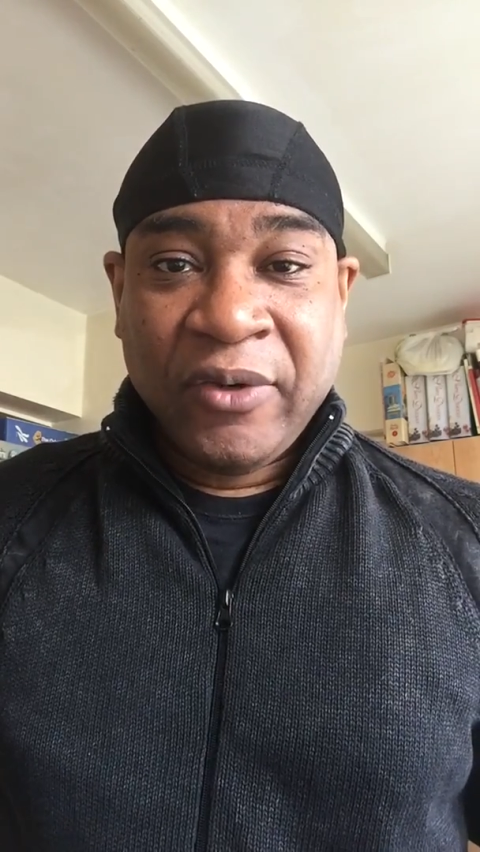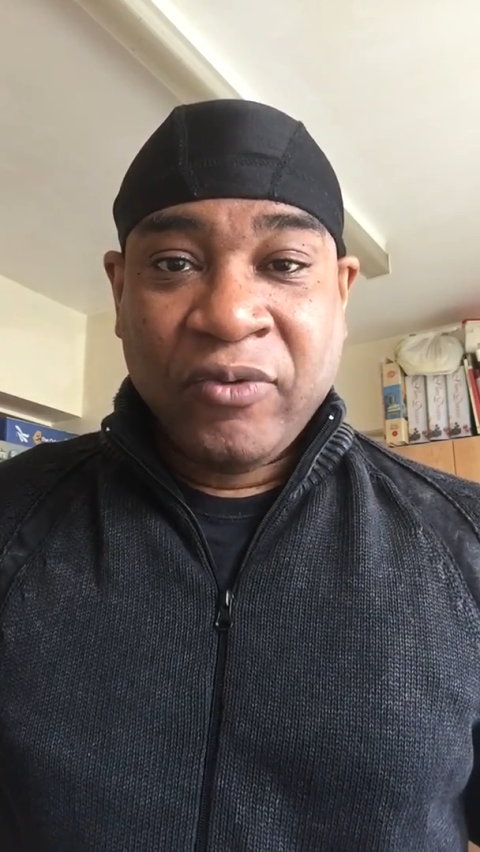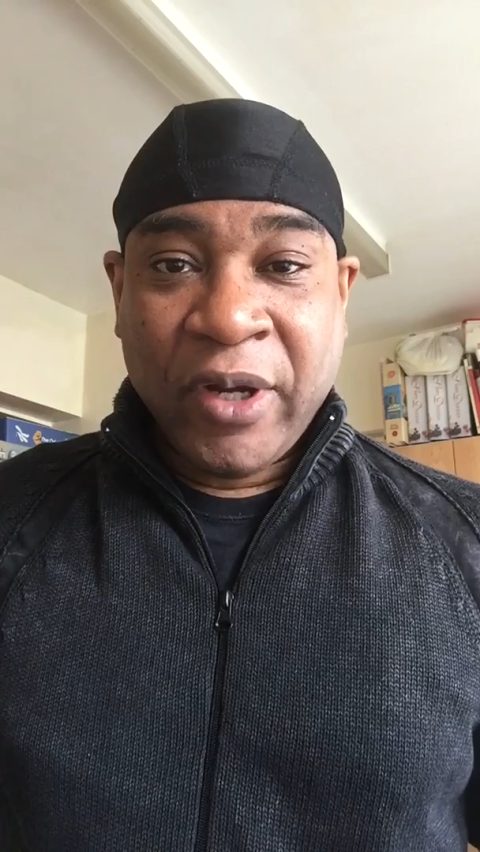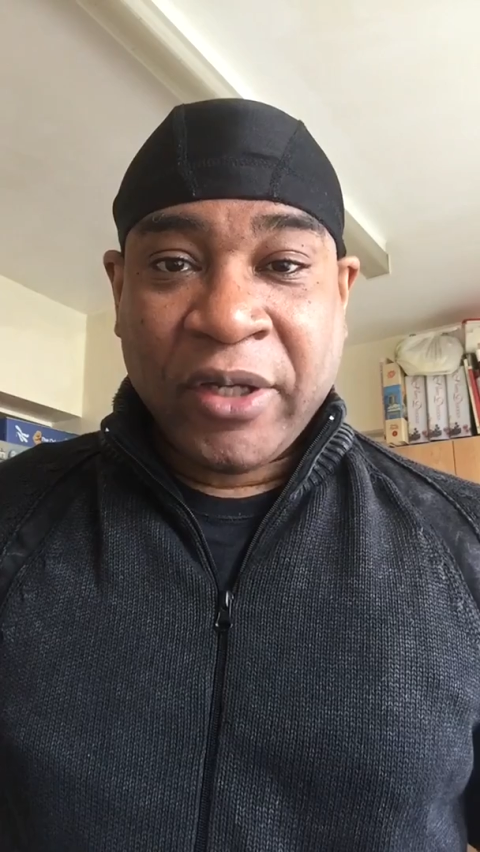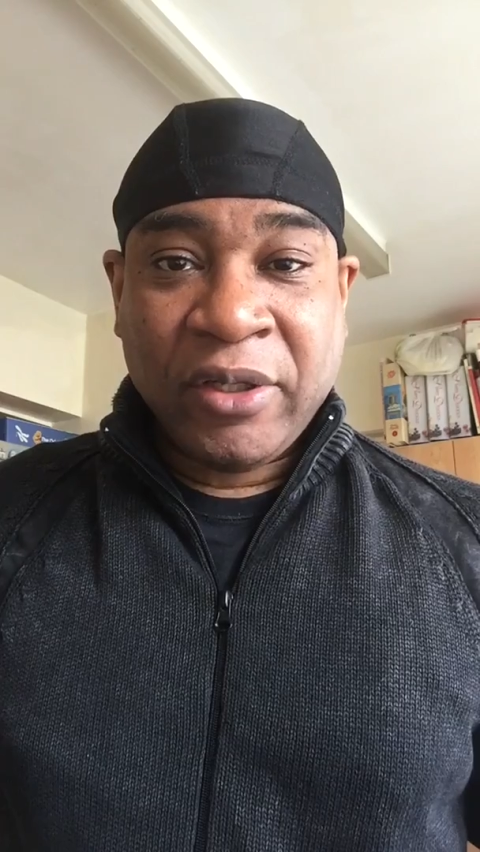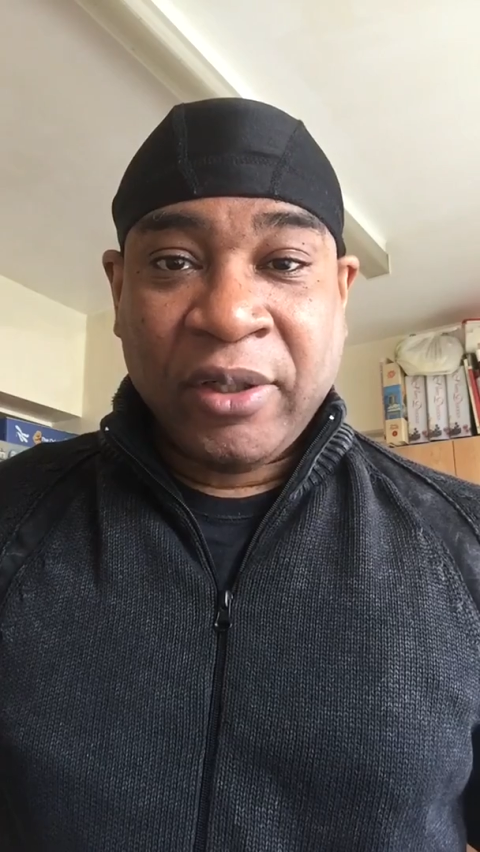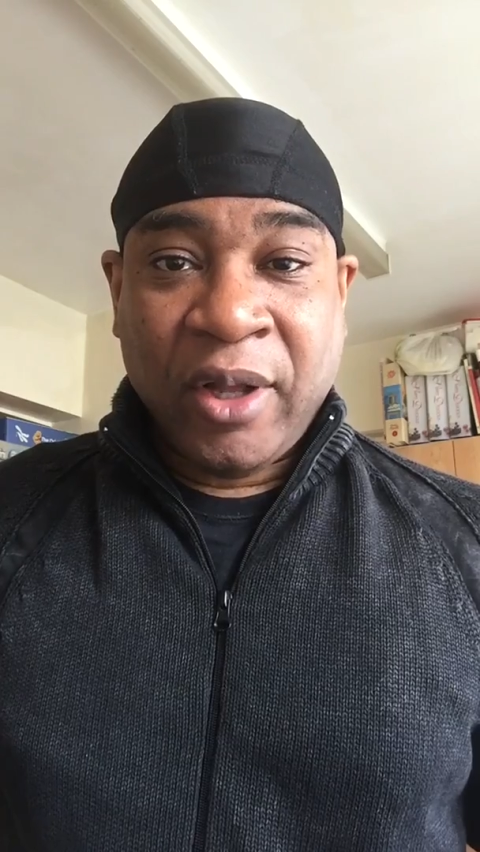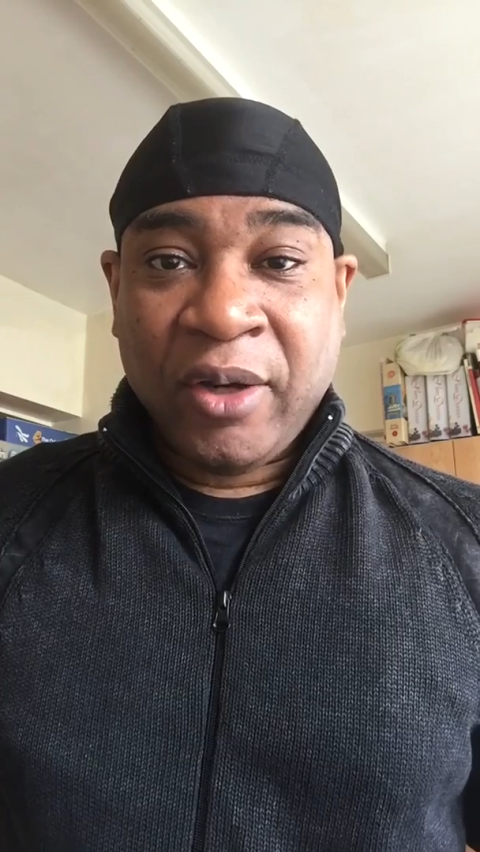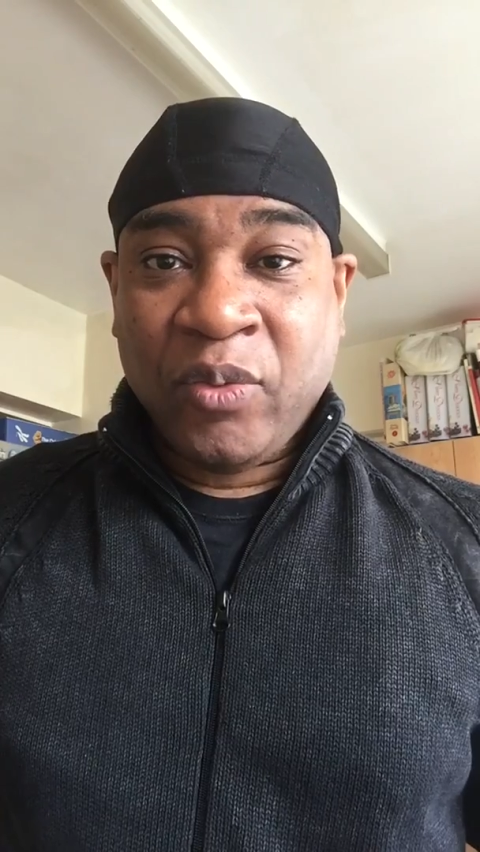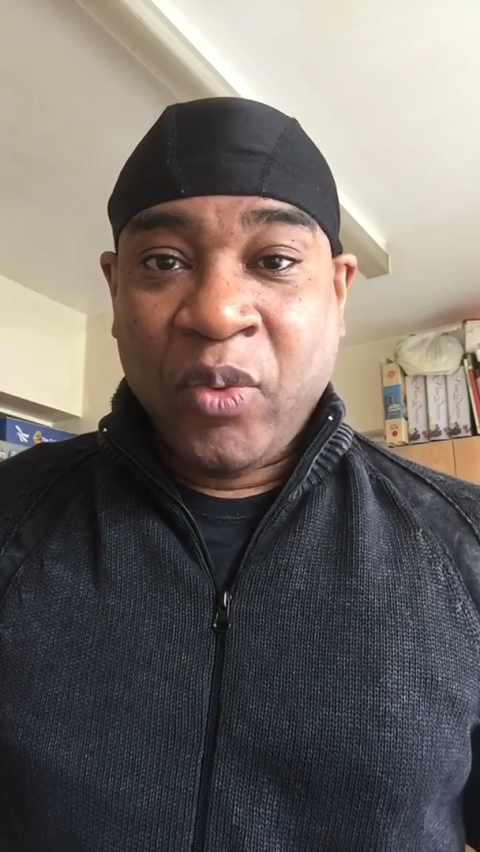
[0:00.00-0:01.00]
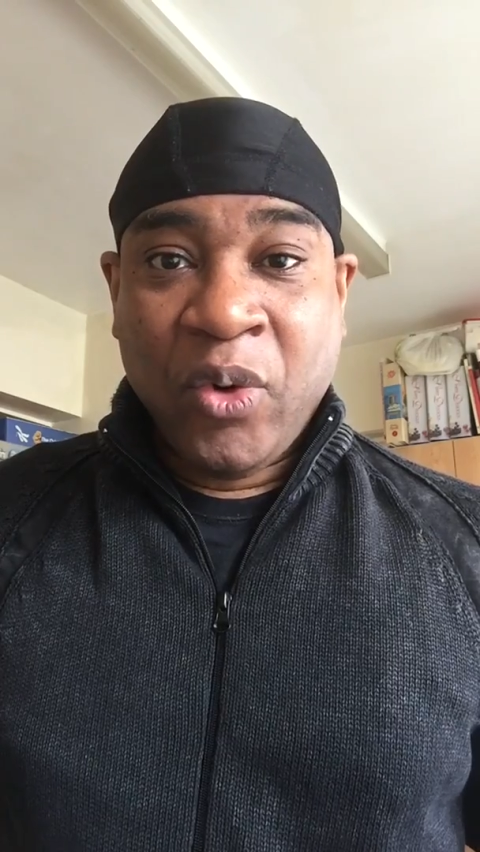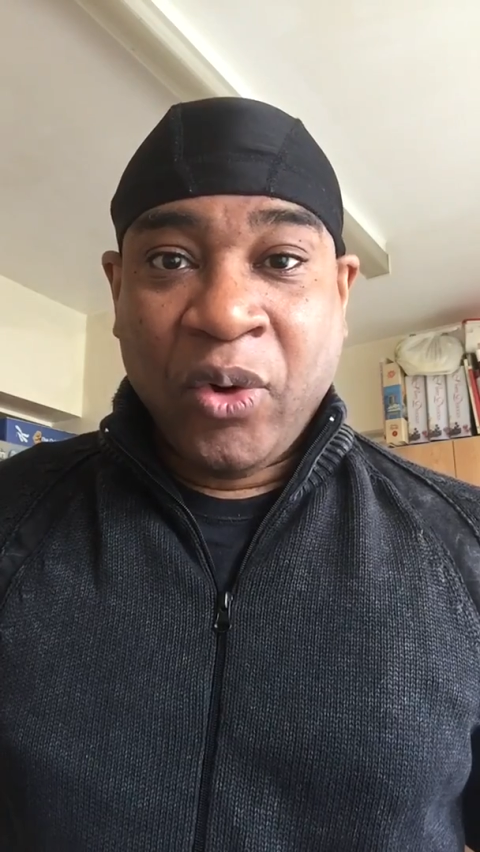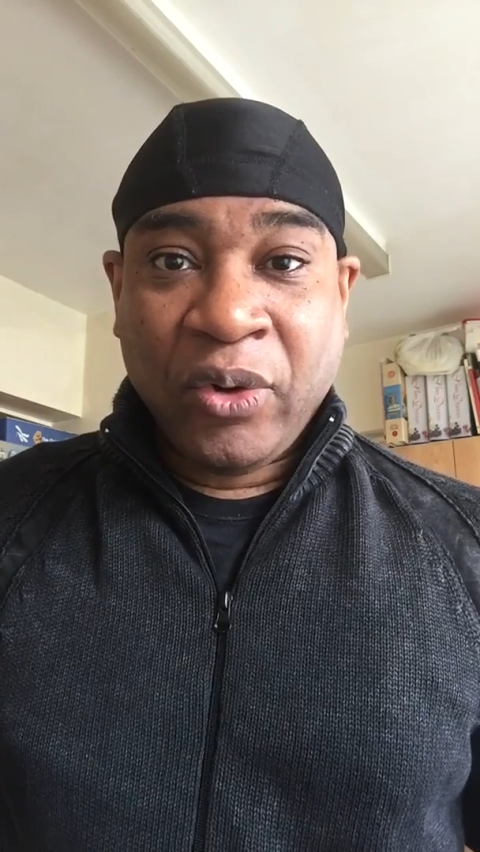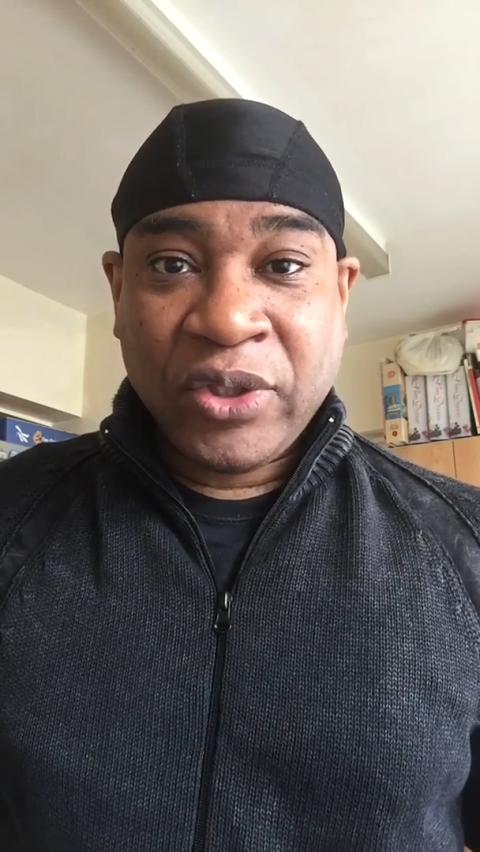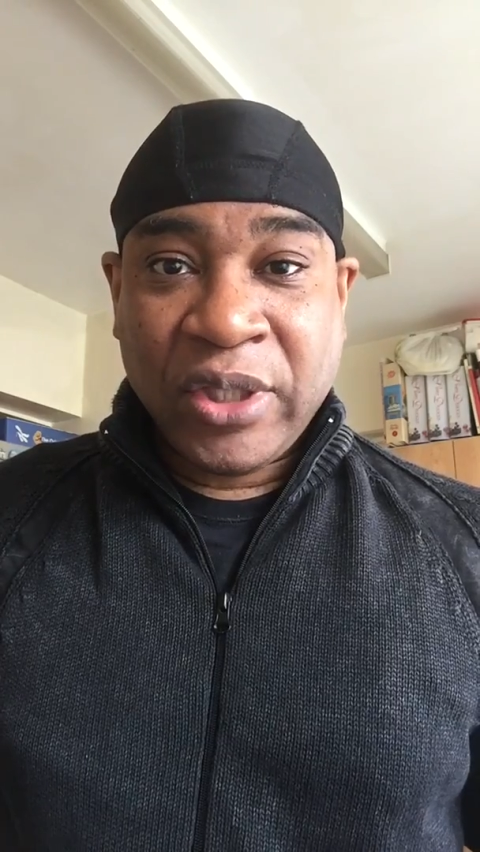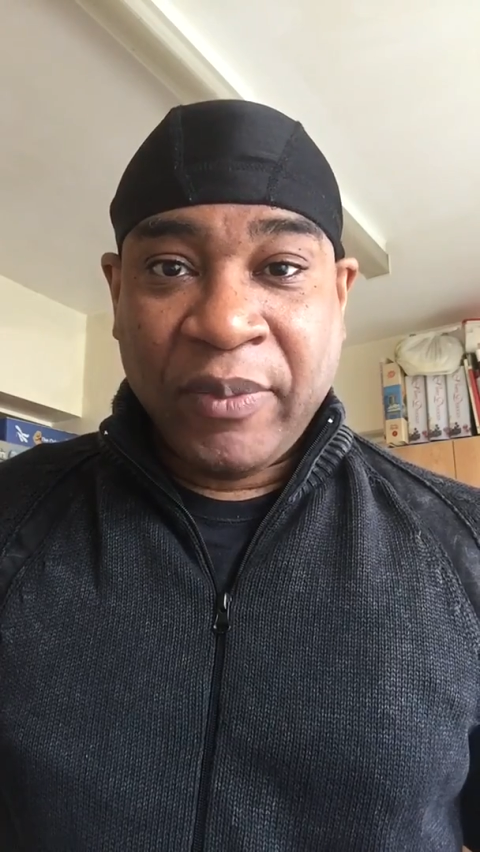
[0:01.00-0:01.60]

regular long walks.